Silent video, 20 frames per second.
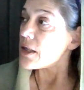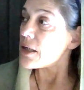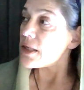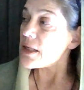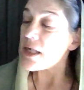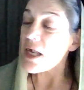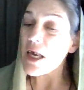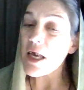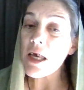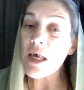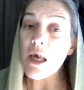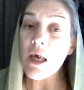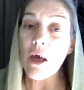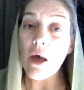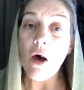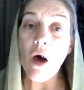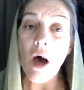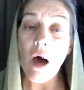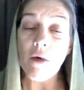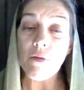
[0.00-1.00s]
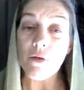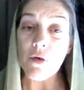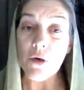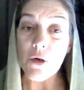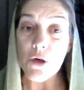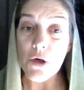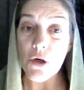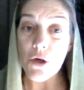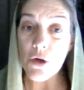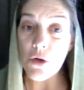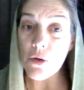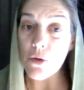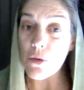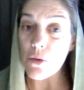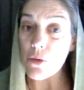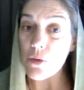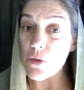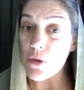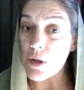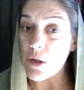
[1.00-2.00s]
taking off your
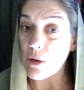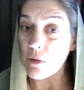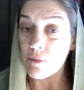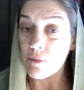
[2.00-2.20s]
shoes